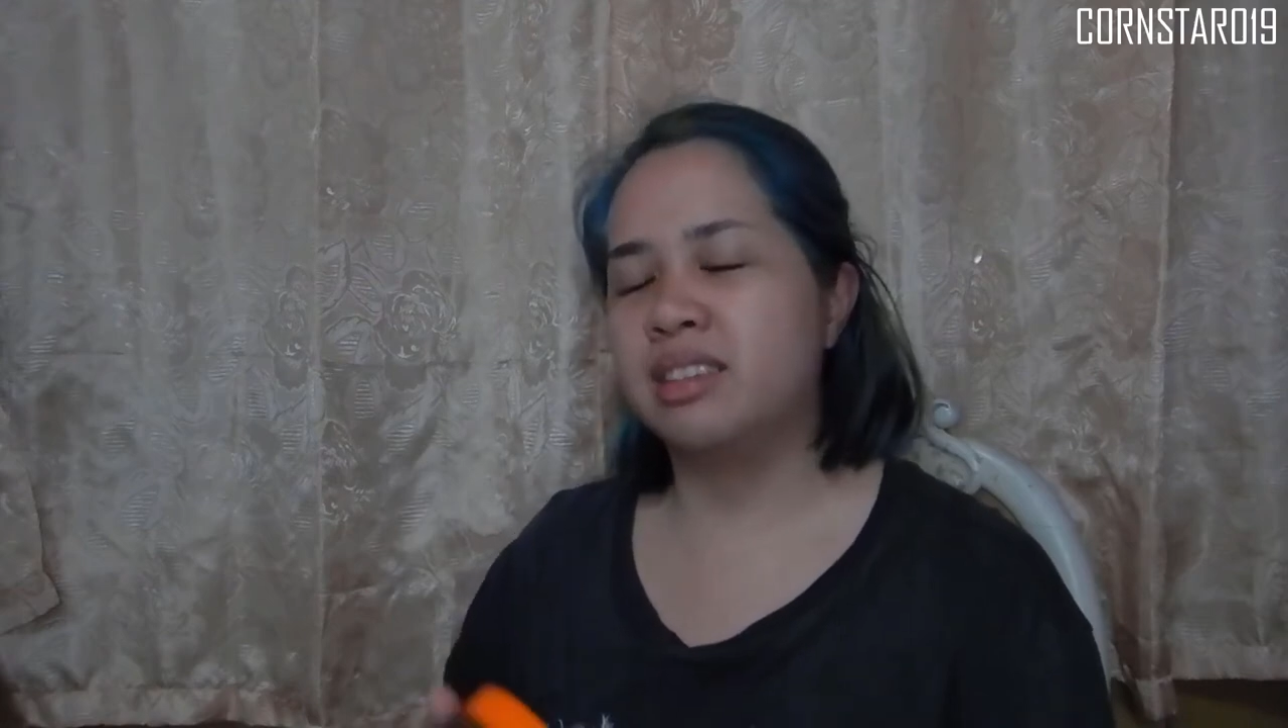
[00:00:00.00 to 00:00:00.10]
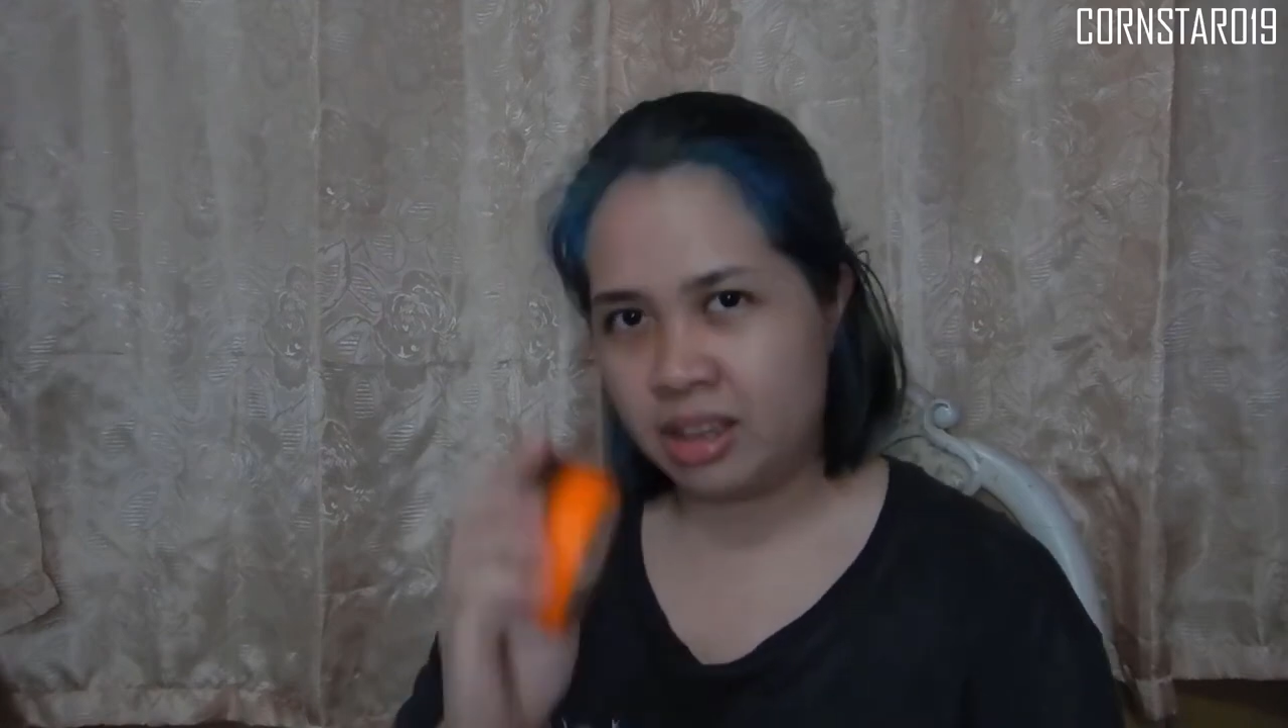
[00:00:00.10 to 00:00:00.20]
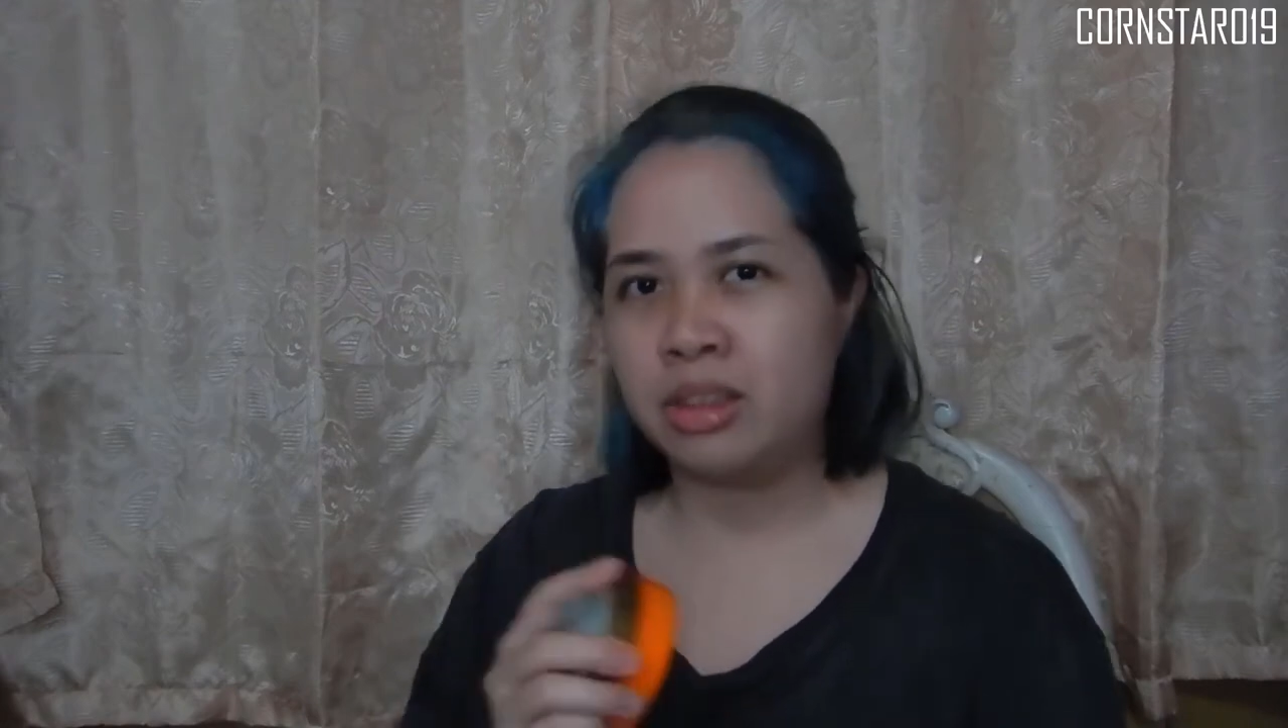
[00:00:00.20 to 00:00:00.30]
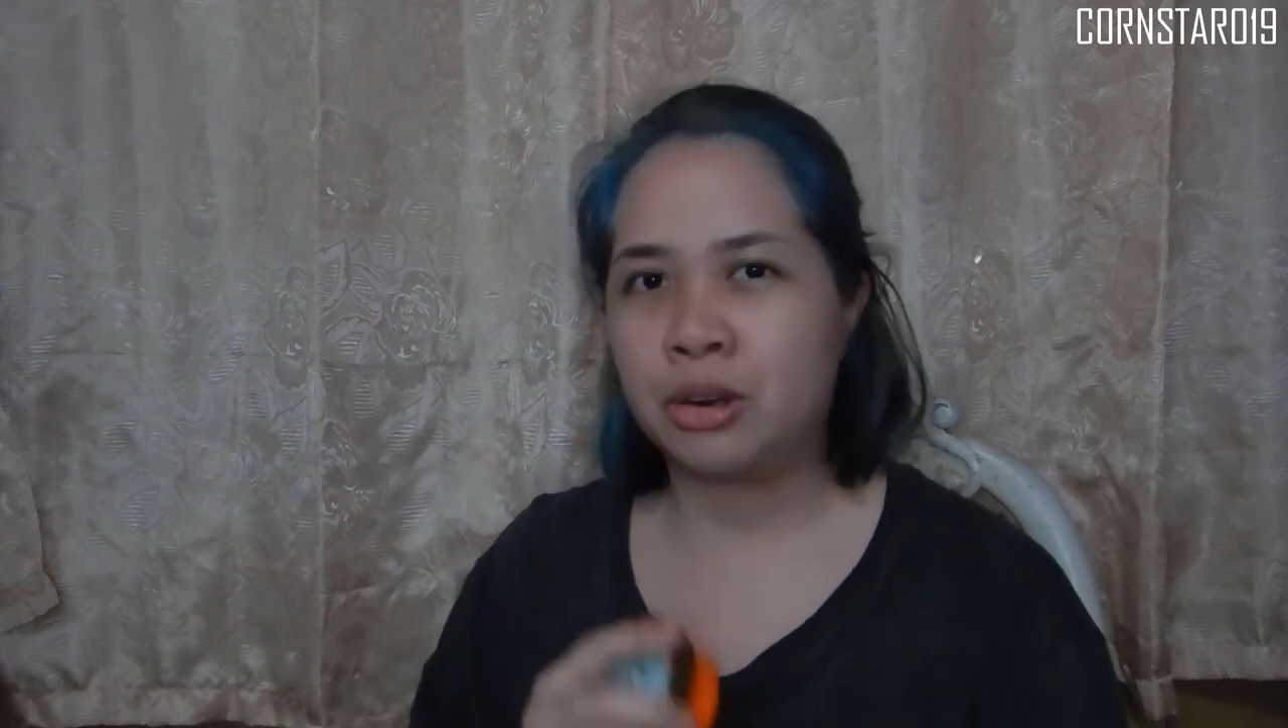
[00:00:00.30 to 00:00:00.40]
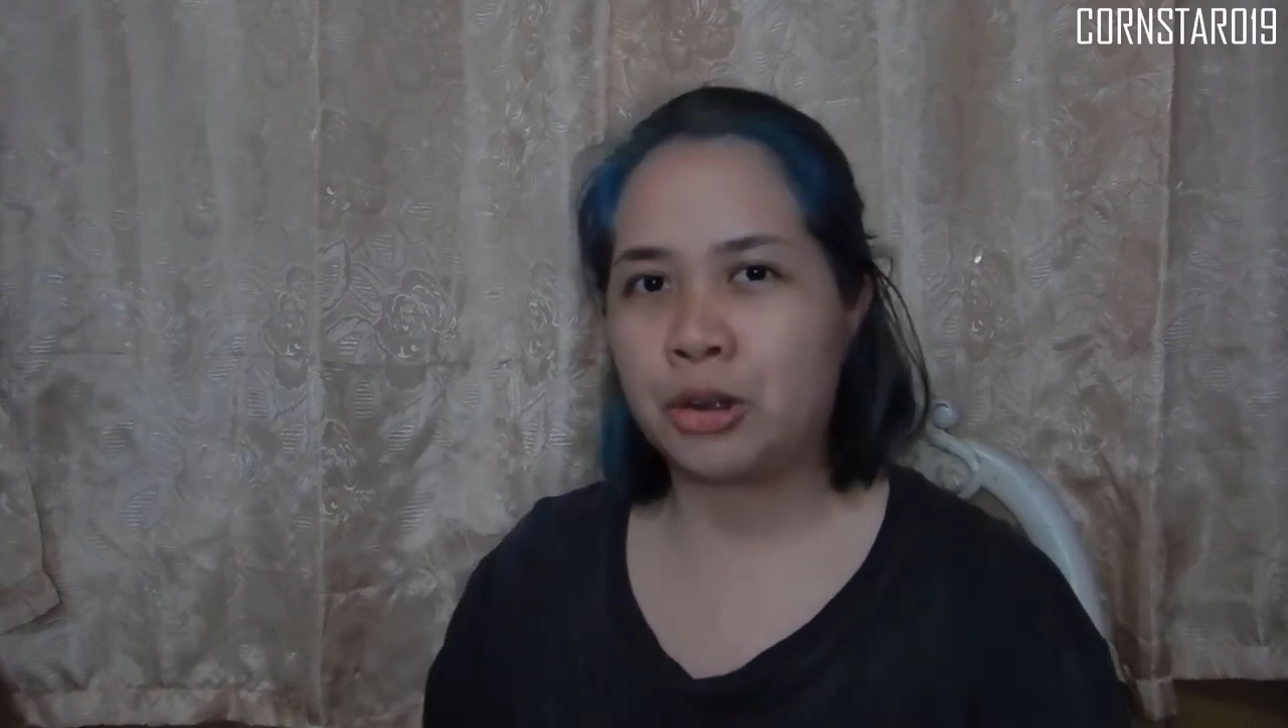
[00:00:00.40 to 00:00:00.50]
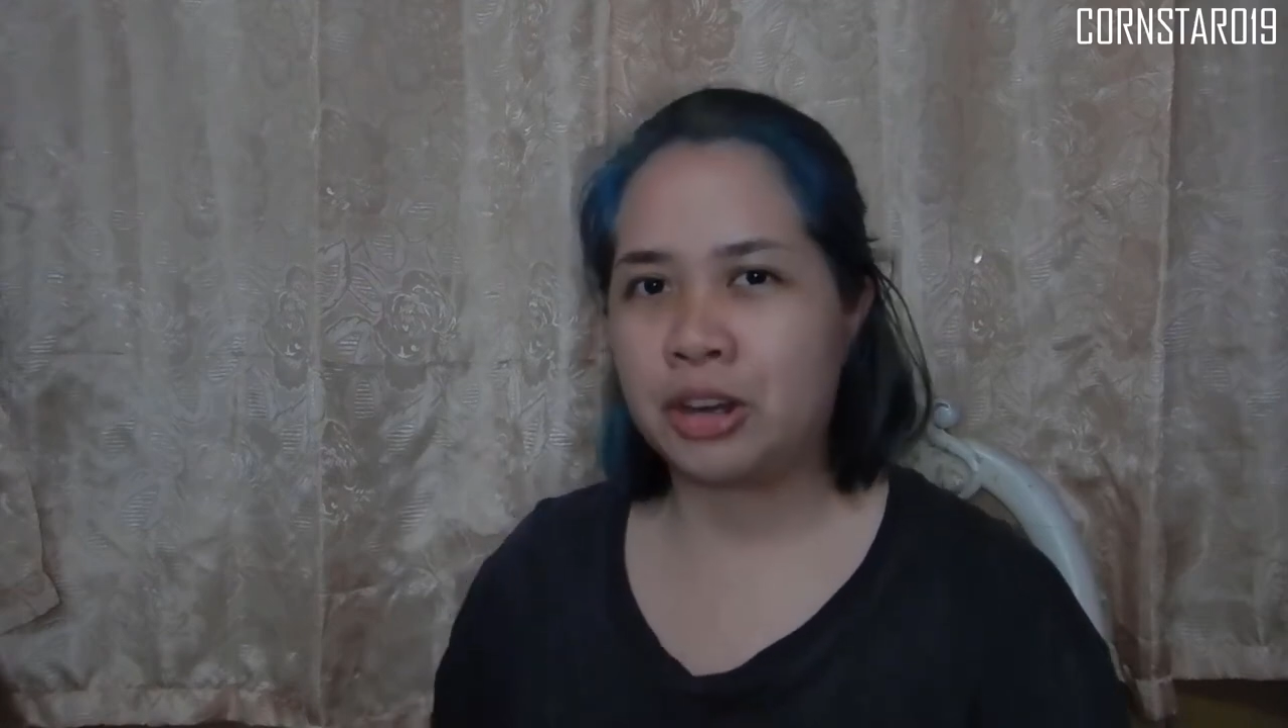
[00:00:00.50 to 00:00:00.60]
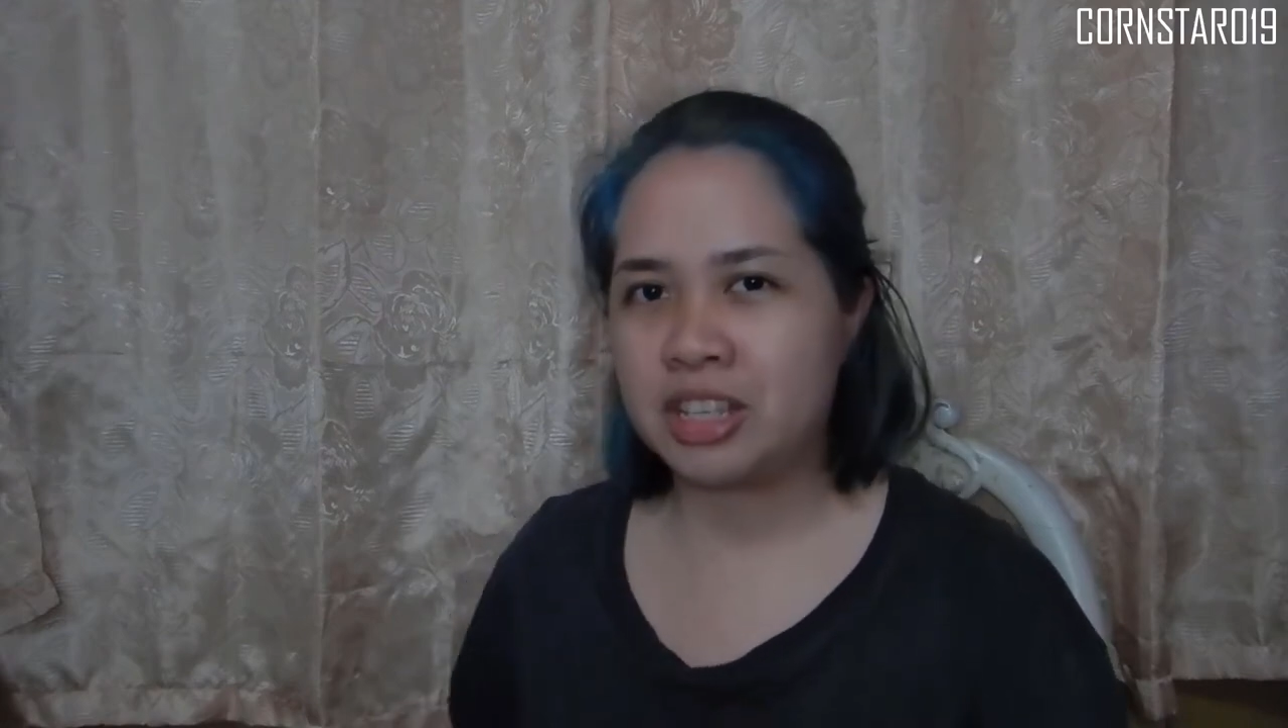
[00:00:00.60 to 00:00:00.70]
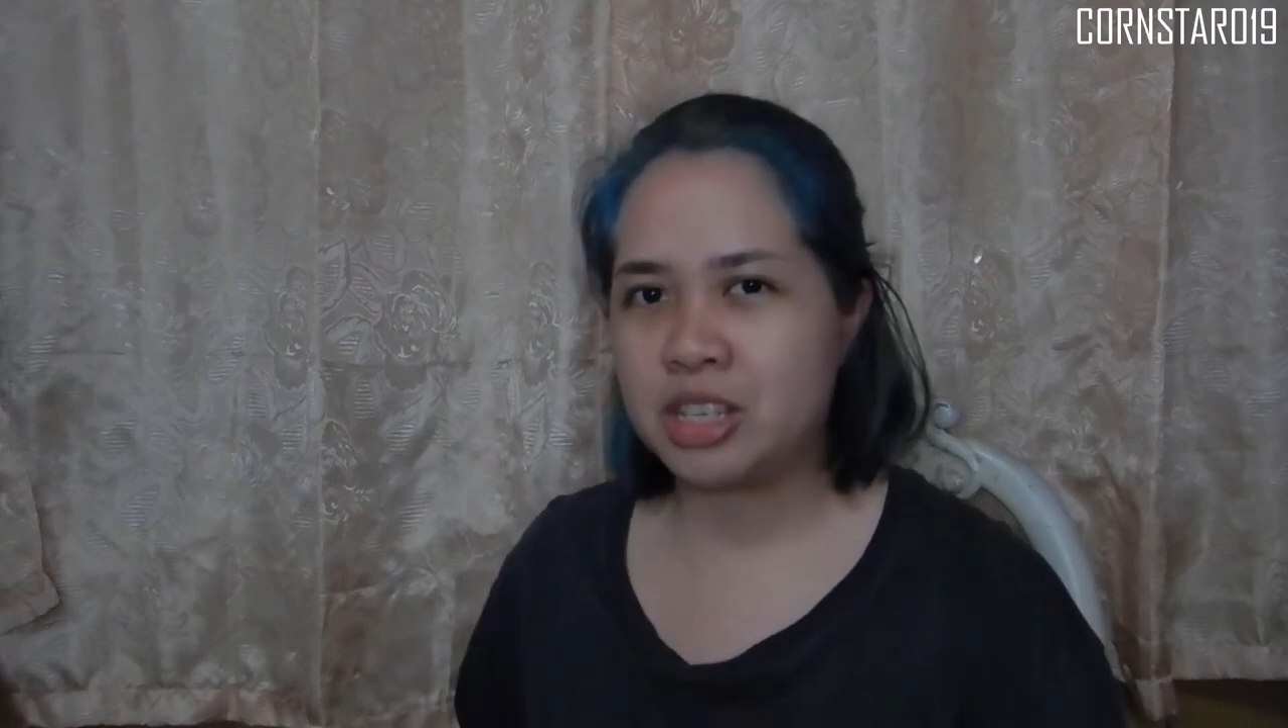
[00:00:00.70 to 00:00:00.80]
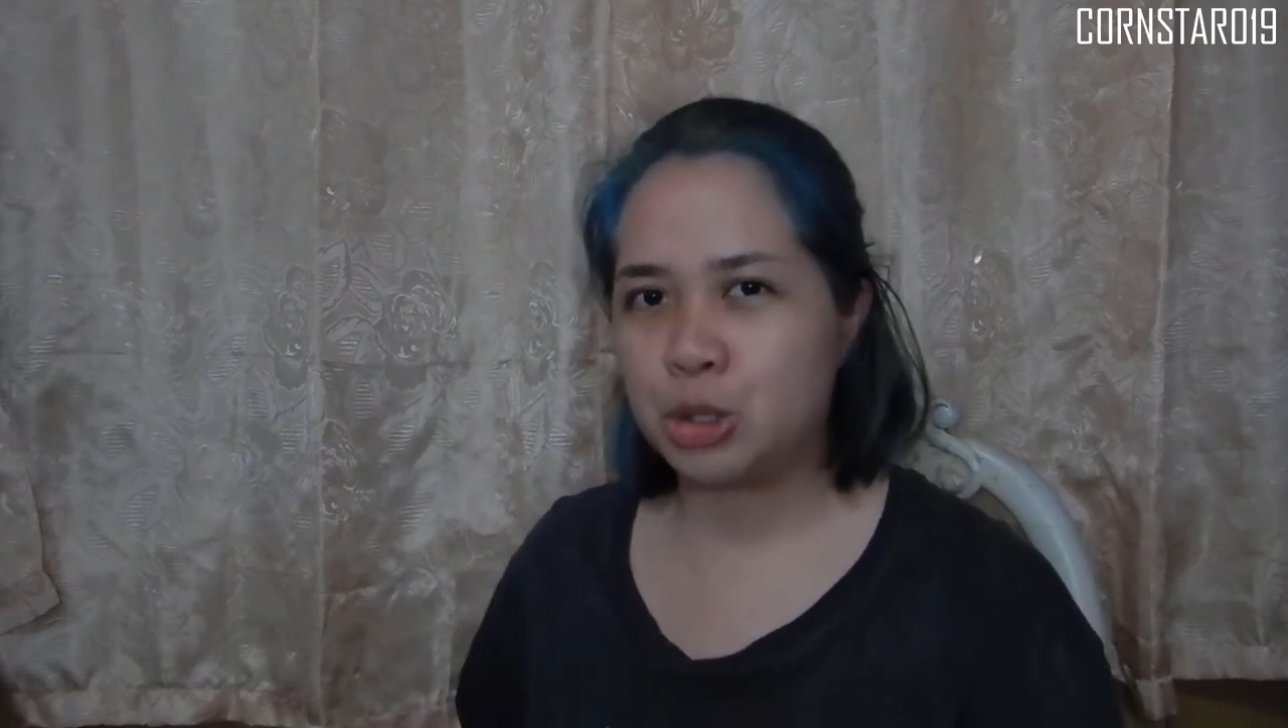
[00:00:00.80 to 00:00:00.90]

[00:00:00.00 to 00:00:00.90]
in the current